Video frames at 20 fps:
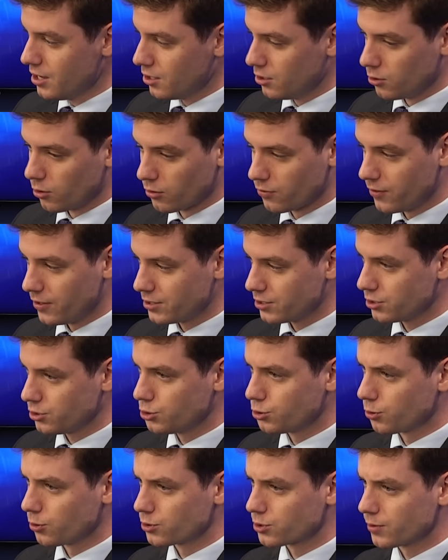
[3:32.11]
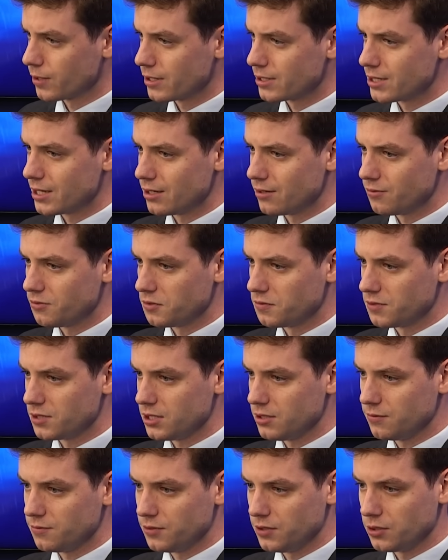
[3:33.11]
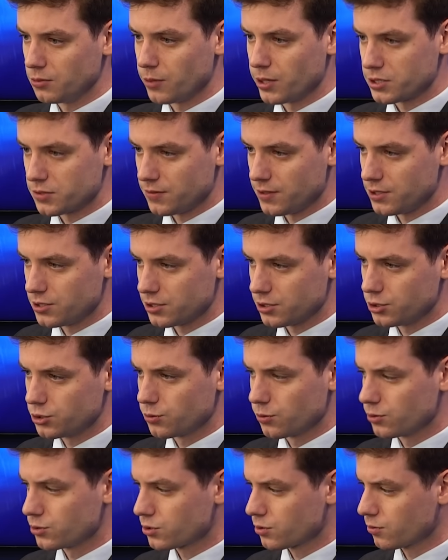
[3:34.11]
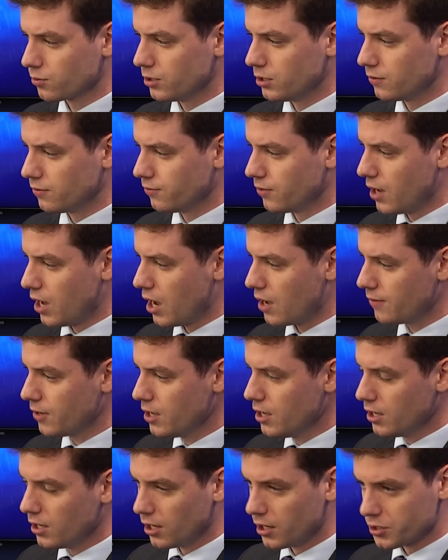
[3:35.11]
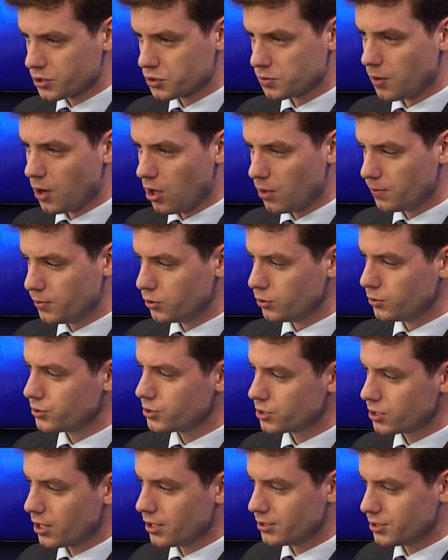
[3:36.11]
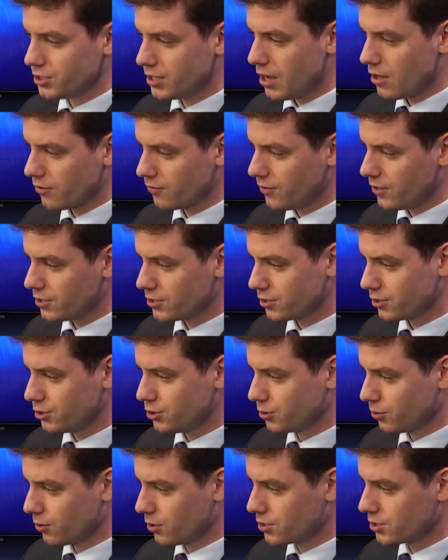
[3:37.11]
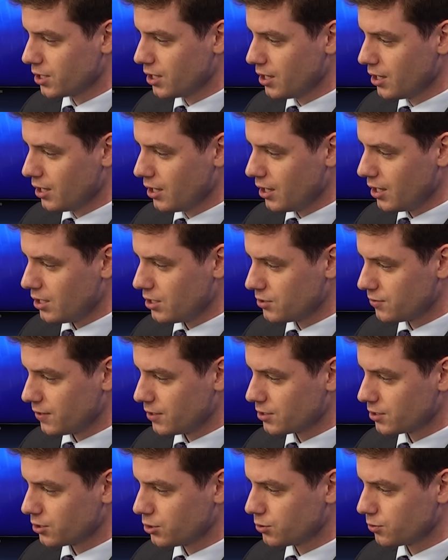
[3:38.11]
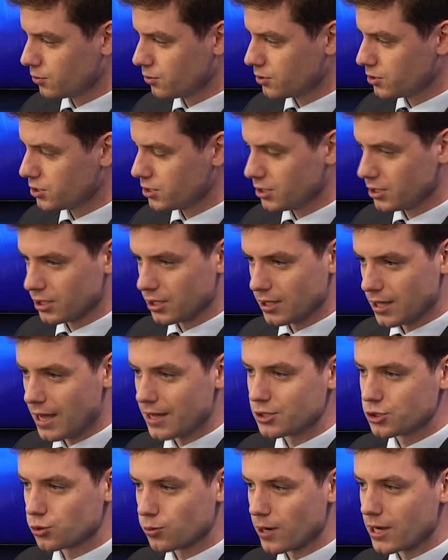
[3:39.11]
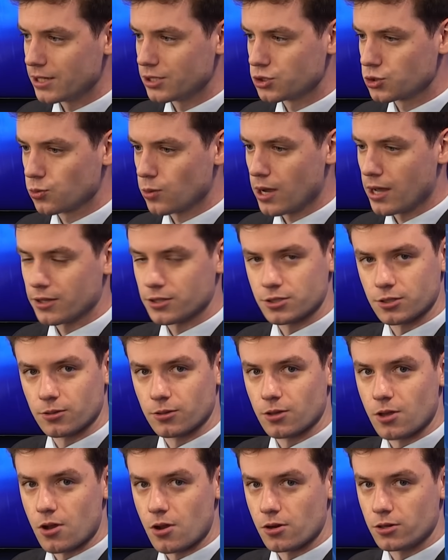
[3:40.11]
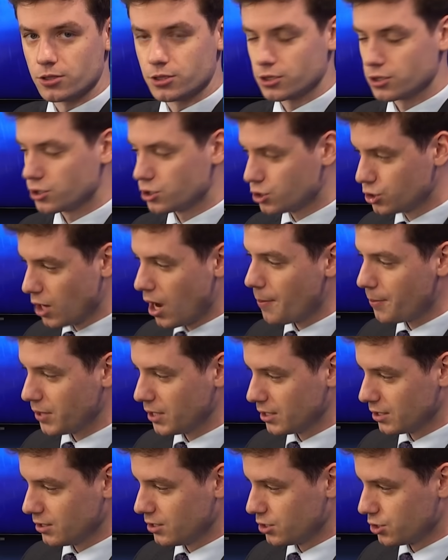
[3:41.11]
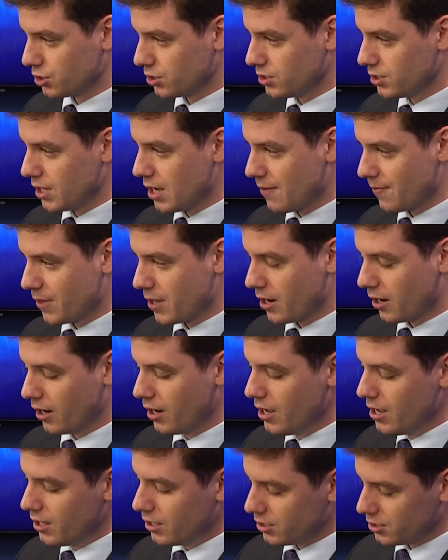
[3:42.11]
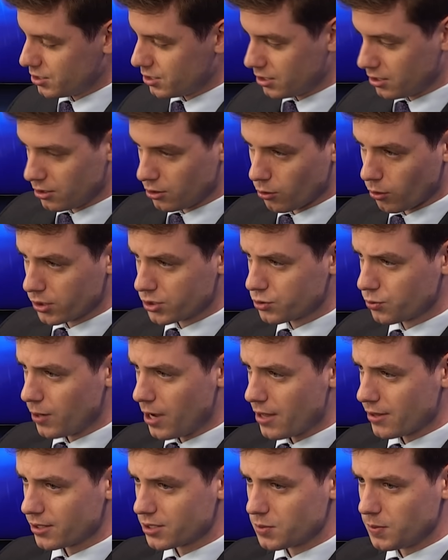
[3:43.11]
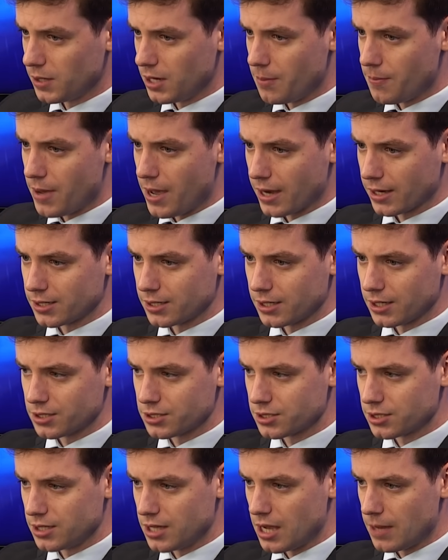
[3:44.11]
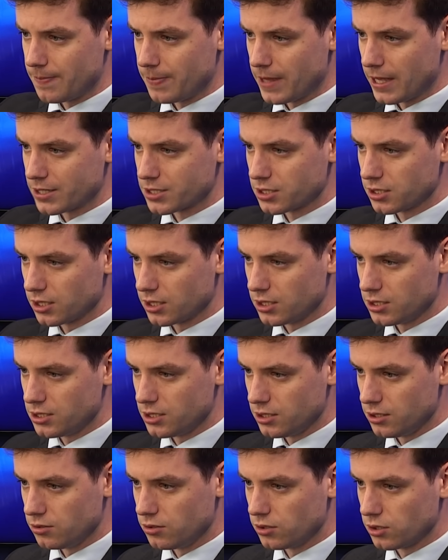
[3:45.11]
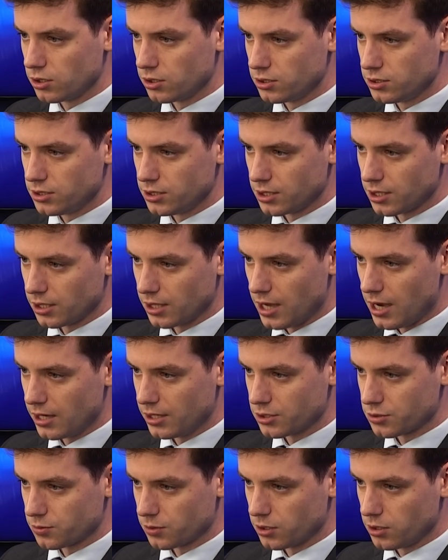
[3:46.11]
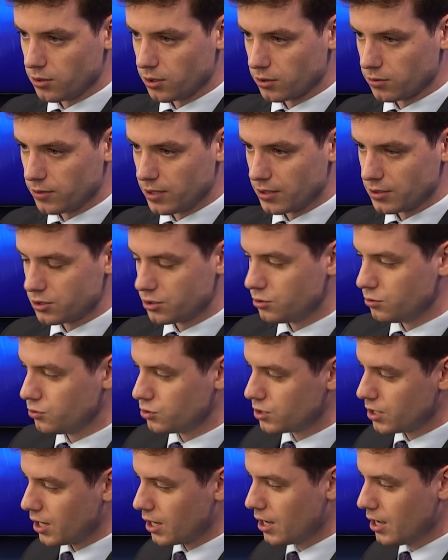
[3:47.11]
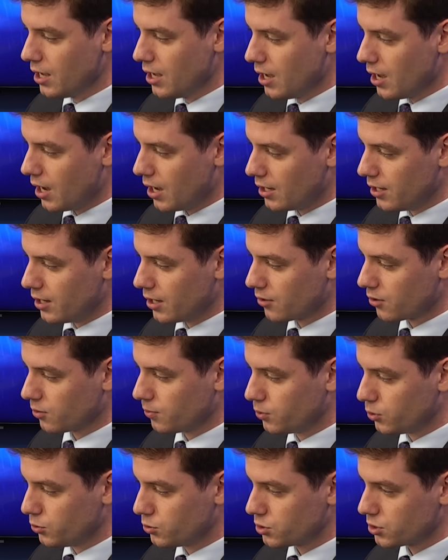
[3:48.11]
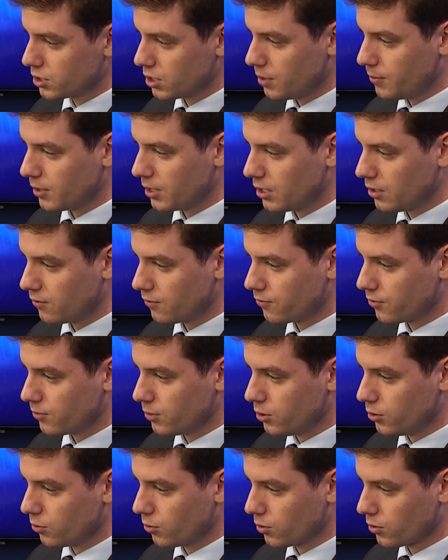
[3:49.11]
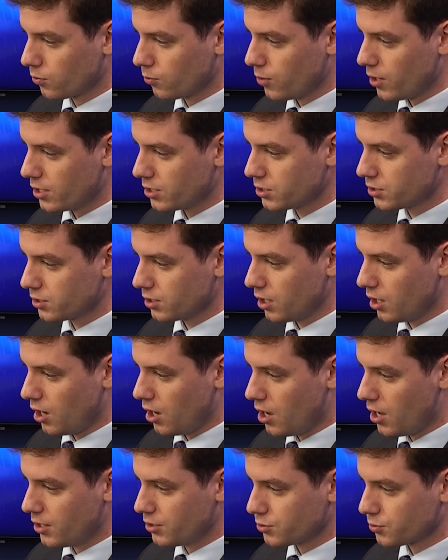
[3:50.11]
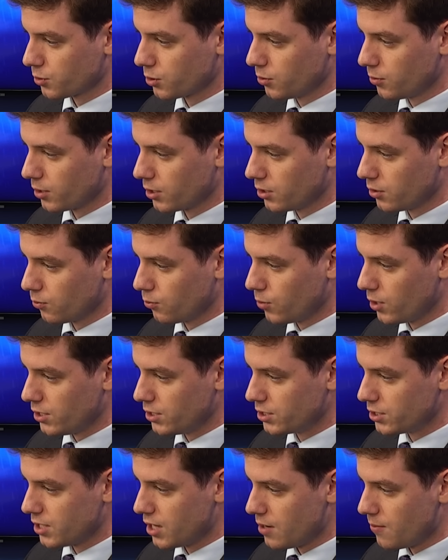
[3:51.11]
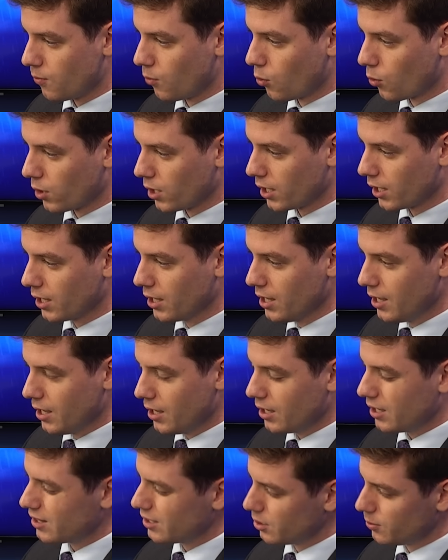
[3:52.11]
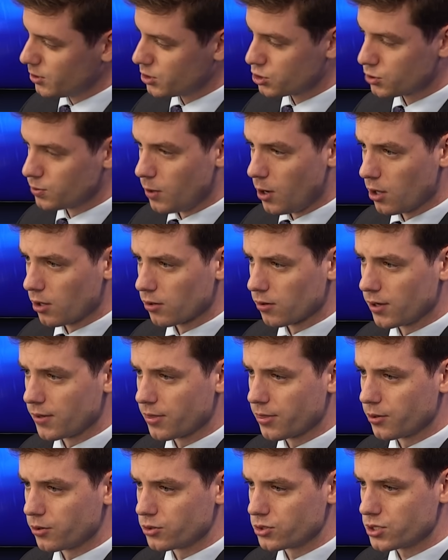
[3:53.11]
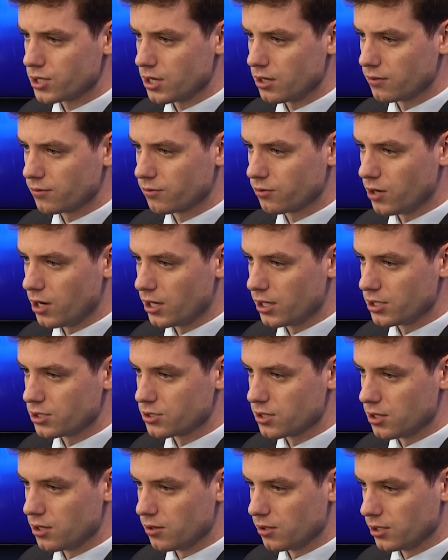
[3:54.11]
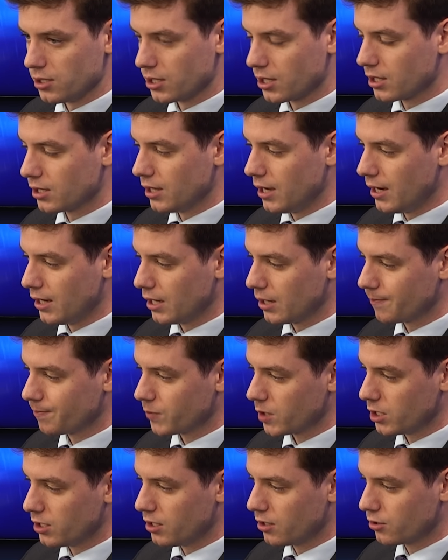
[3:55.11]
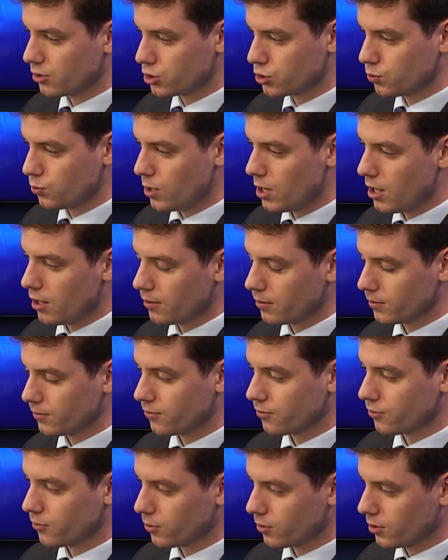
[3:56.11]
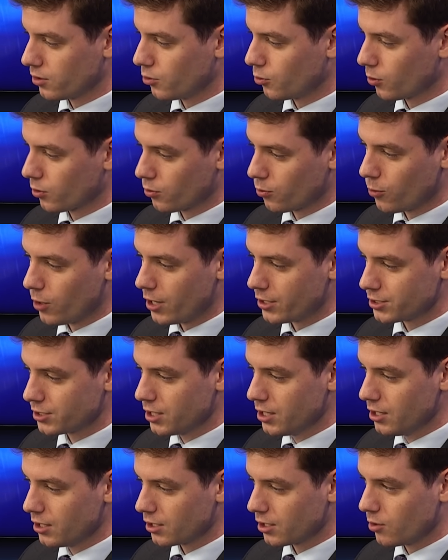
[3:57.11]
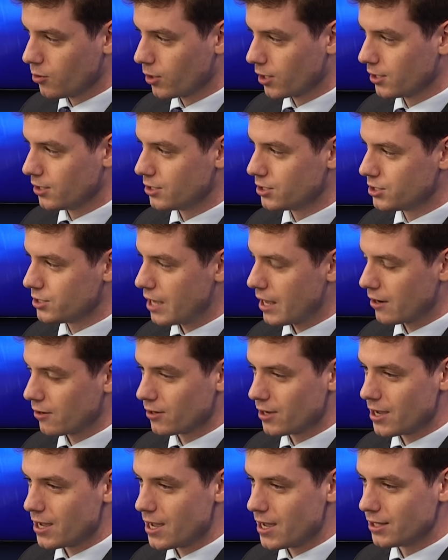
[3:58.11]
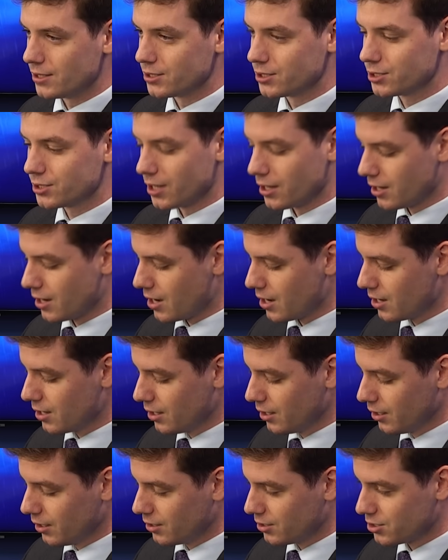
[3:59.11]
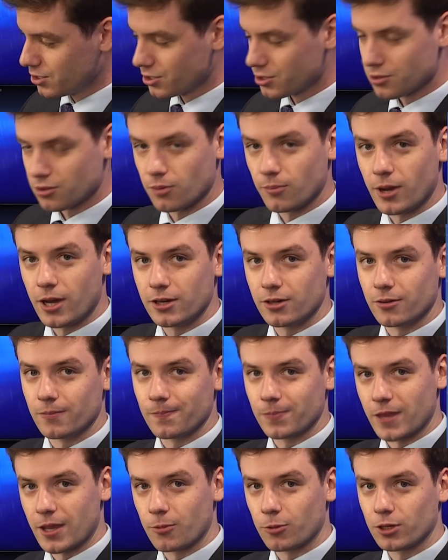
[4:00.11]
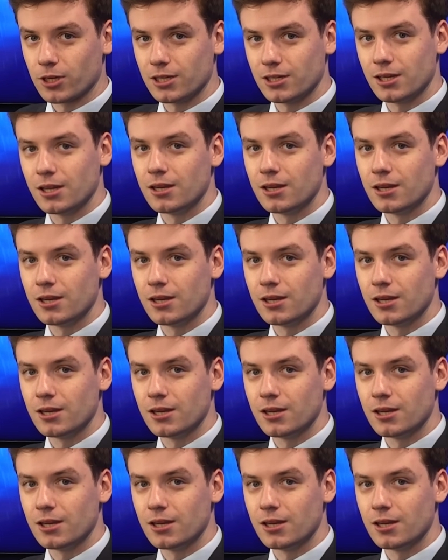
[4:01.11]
North-facing shores around ten to fifteen. fifteen feet, west facing shores three to five, a small boost on south facing shores, east facing shores seeing that trade swell, so large choppy conditions out there. You see the north swell that's been impacting us today, that's going to continue to decline as we're going throughout Tuesday, another boost coming in from the northwest as we're going into Wednesday morning, a little bit smaller on Thursday and Friday, slowly declining, another swell for the northwest going into Saturday and Sunday. It's just a reminder that we're getting